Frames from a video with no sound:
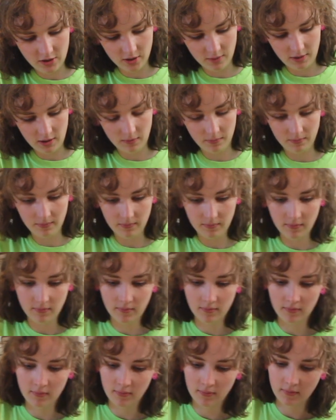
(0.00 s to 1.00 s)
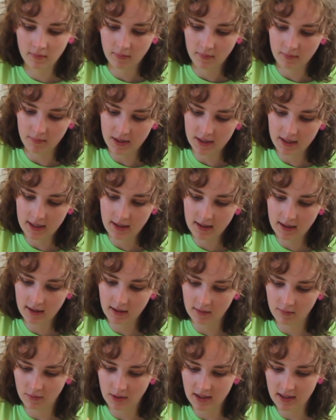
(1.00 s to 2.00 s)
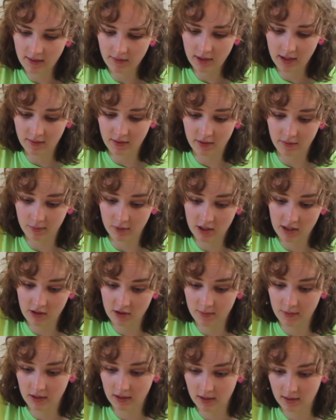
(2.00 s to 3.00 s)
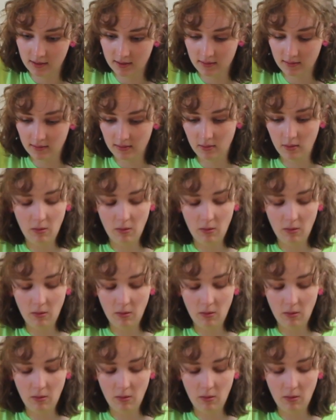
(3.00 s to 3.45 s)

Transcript: sure that we don't miss anything? And we definitely haven't bleached because,